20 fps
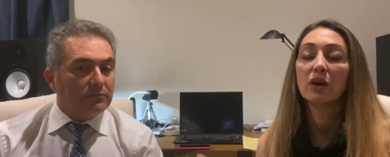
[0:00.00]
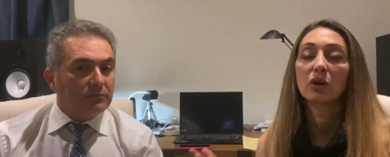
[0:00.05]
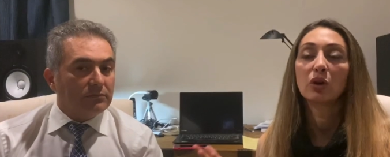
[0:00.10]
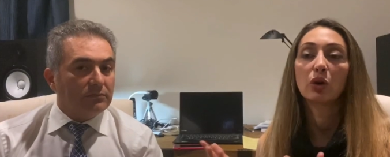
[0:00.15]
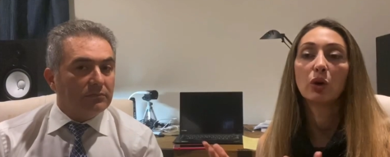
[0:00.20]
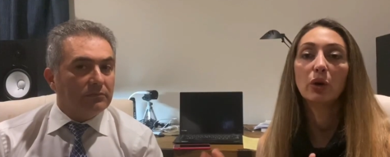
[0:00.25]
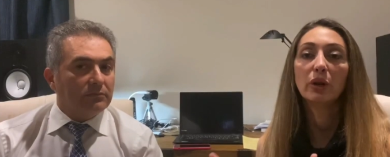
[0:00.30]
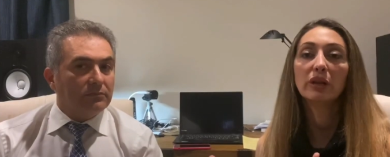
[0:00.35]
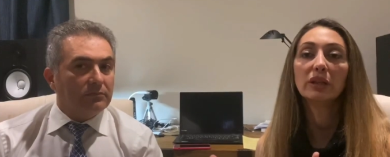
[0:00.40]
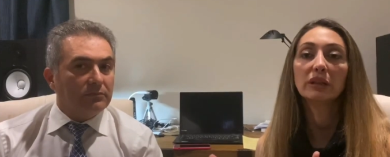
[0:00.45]

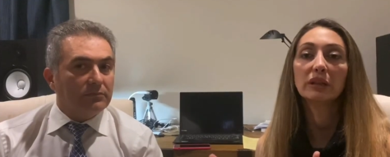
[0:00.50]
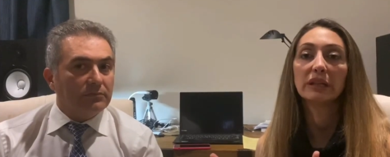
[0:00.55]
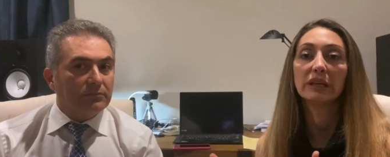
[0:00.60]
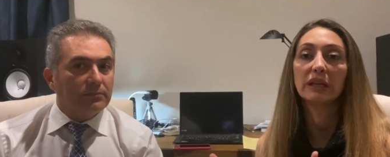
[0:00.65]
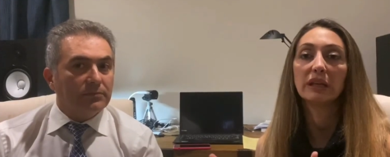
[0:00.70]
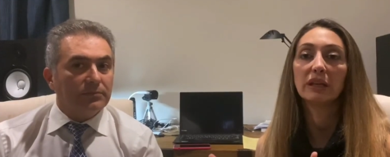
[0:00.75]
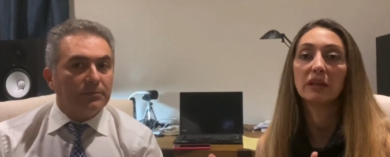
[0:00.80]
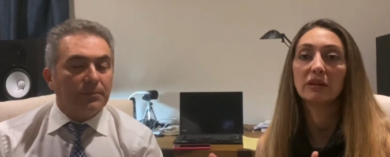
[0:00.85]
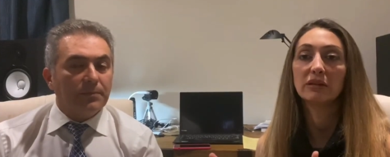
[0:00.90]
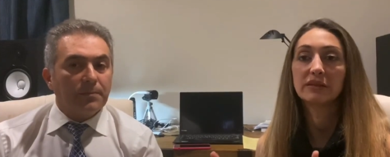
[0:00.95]

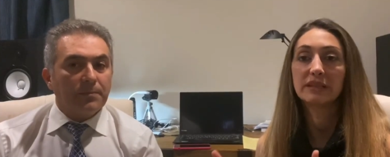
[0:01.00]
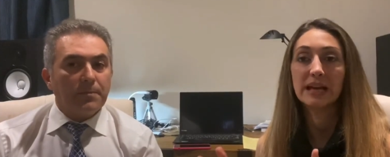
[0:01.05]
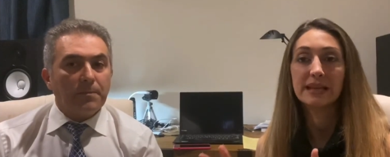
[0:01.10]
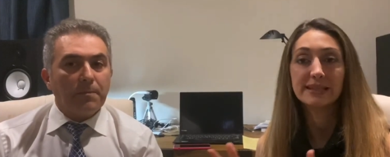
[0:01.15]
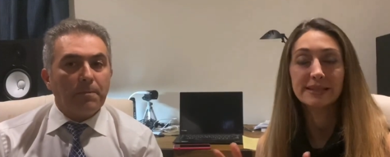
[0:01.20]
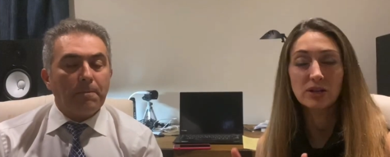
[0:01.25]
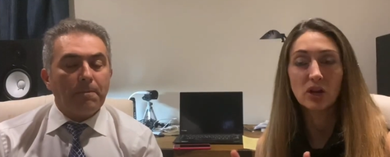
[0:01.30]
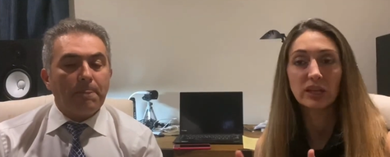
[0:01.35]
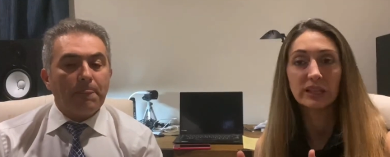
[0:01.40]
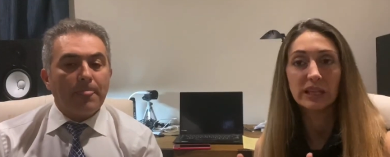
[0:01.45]
Speaker 1: currently tests
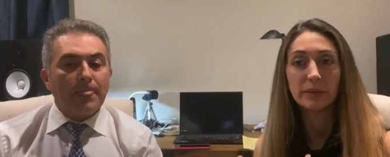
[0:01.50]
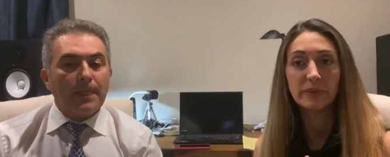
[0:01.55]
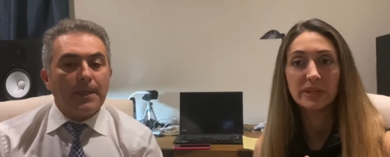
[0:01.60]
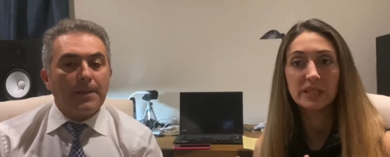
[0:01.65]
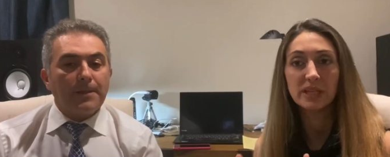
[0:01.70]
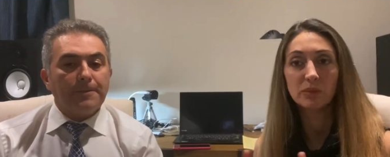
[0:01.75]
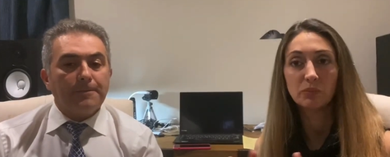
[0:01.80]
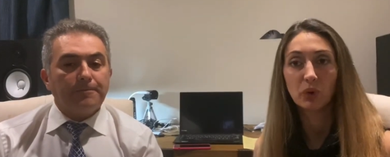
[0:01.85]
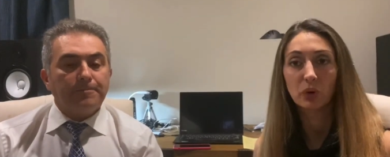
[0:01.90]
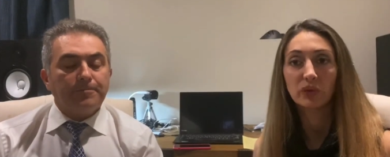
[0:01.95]
are limited
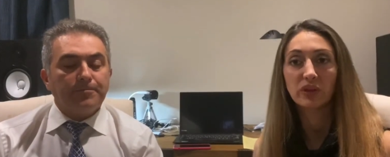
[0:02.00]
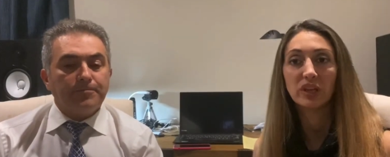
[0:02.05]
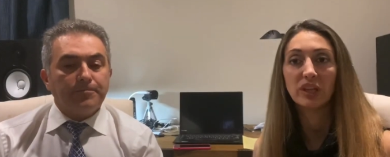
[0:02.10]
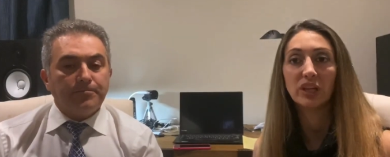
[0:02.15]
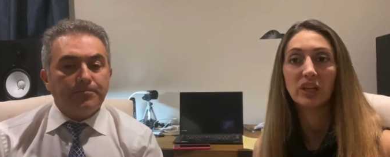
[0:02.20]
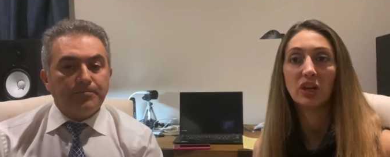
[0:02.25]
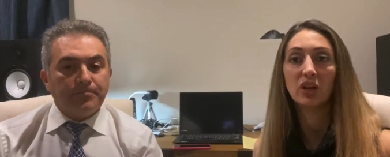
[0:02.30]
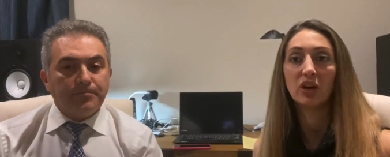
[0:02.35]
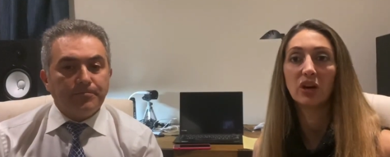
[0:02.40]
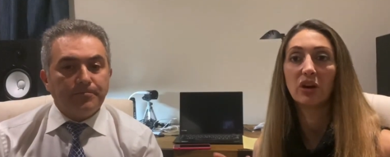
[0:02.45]
both
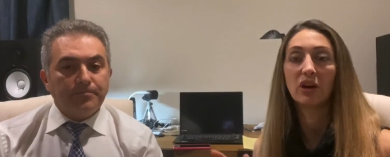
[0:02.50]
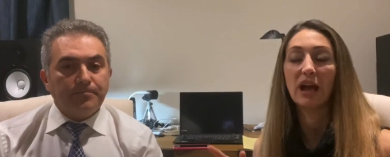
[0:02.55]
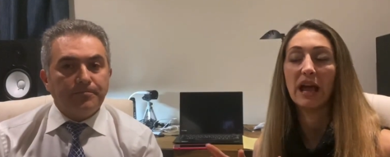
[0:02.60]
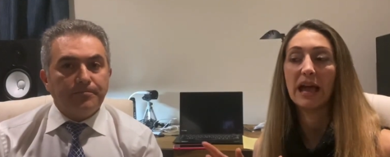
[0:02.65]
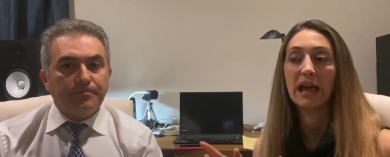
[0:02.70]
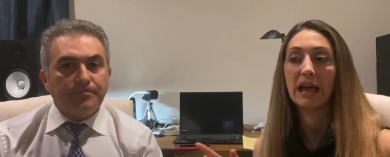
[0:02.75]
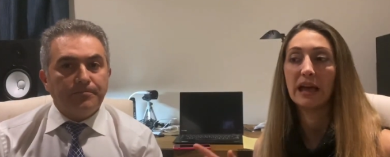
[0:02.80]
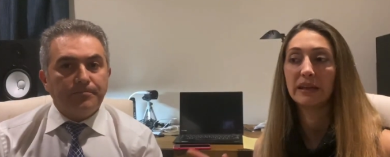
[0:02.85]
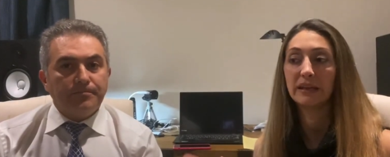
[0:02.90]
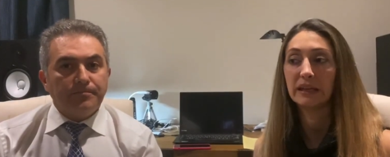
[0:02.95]
here
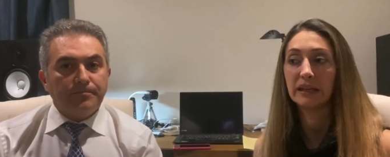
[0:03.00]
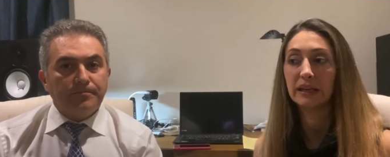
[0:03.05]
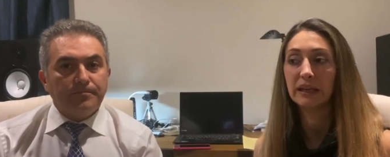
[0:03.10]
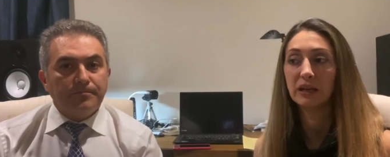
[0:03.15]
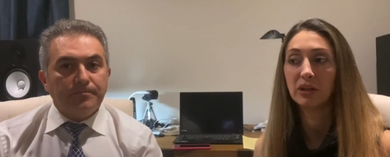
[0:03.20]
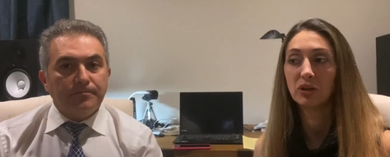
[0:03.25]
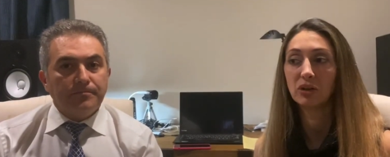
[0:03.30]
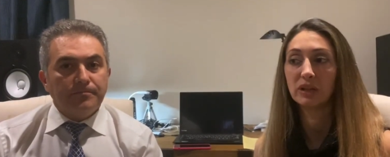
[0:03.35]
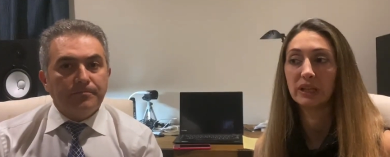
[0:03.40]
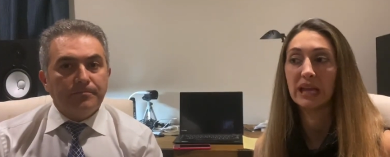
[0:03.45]
and in
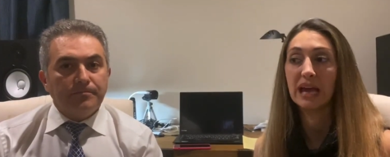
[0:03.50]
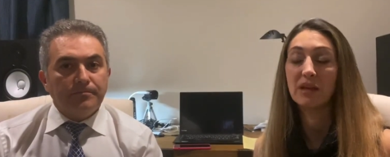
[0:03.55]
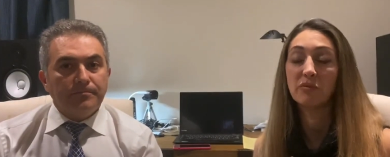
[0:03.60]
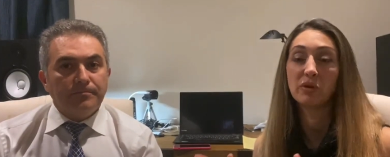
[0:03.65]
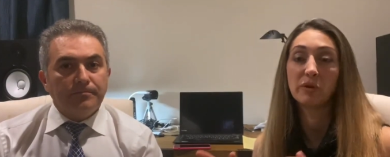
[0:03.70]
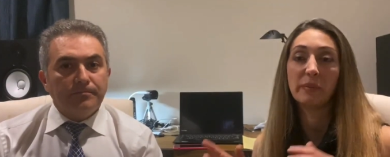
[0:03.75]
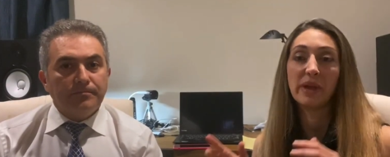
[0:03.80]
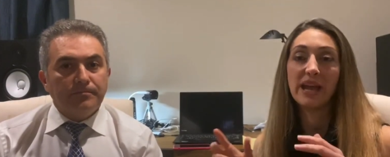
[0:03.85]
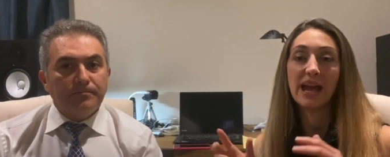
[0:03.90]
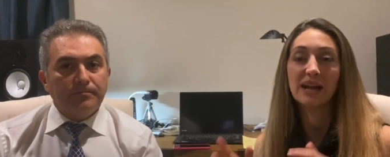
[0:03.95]
Italy, and we
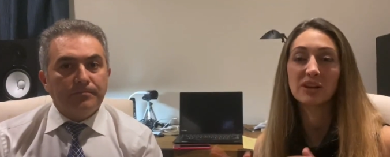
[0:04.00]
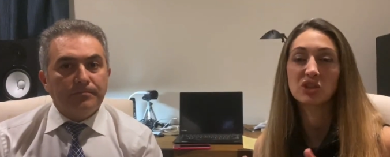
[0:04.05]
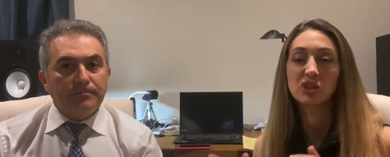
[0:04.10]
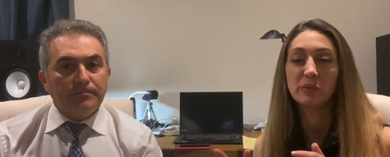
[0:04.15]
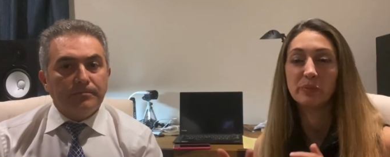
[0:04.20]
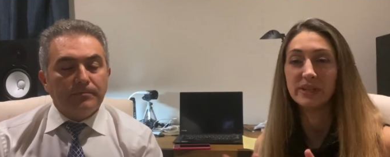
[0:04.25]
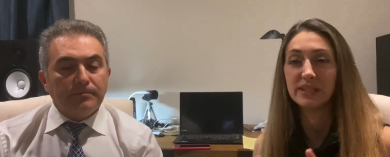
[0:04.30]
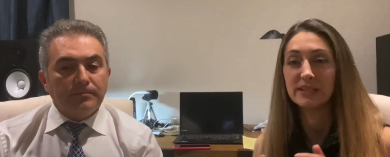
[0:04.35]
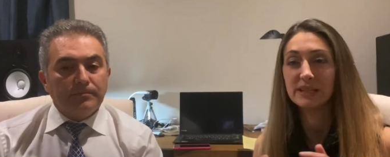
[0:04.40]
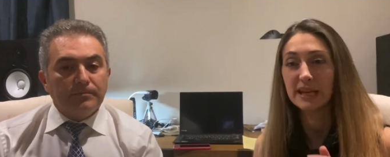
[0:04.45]
may actually be
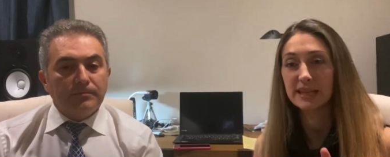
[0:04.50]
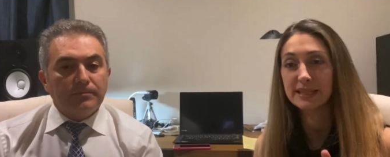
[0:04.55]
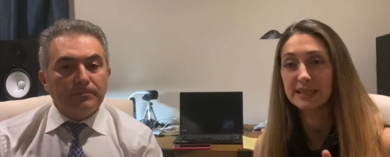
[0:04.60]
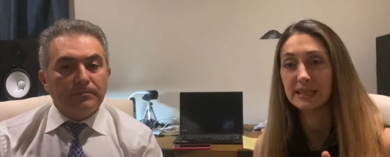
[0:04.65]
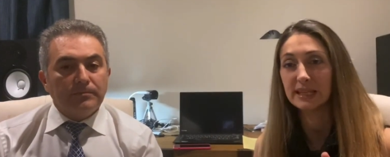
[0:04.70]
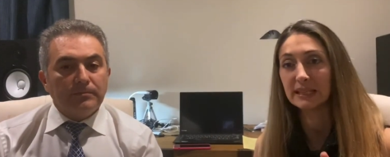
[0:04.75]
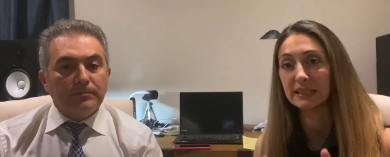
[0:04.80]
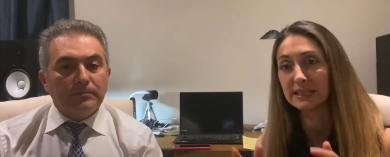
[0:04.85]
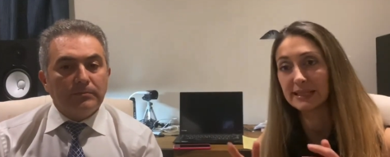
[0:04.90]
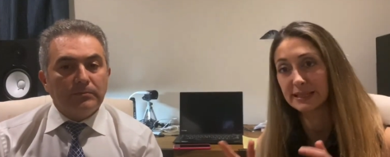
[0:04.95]
testing
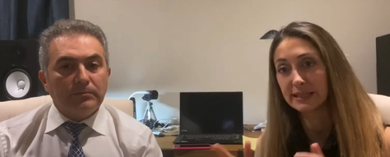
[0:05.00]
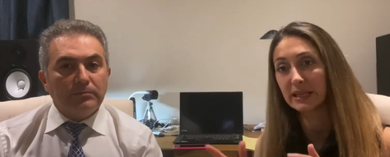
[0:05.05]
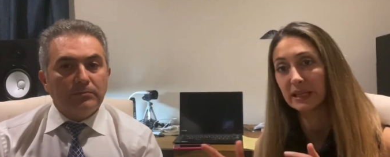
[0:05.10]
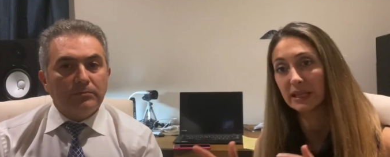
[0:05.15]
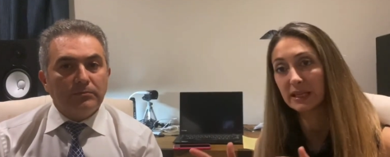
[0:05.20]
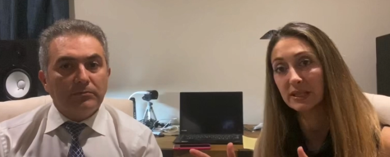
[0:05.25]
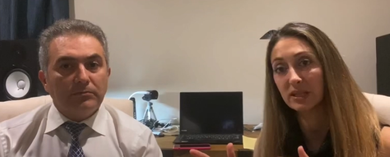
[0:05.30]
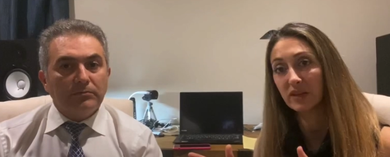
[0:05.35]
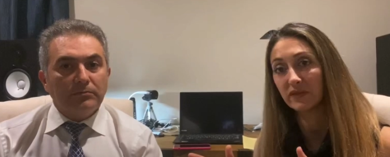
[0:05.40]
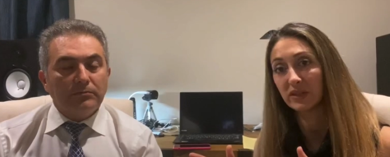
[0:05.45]
the sickest
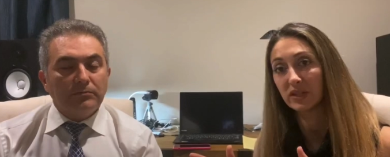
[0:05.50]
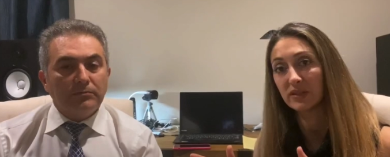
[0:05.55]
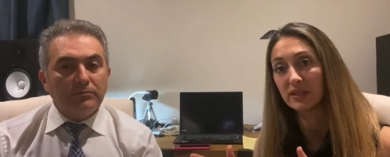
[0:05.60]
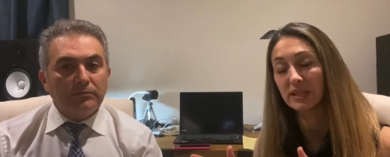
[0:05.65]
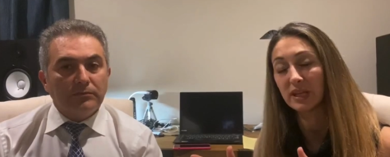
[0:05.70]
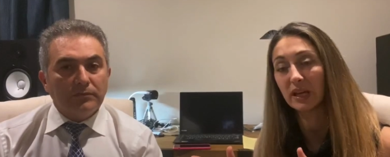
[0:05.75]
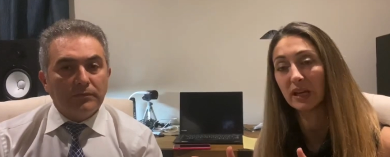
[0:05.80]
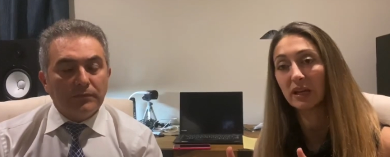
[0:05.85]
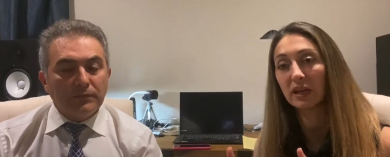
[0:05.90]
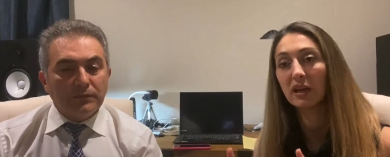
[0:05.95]
of the
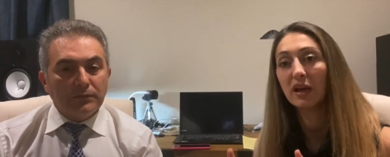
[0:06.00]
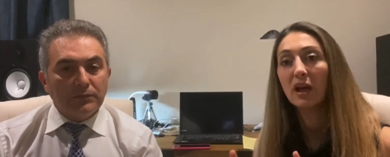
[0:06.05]
sick.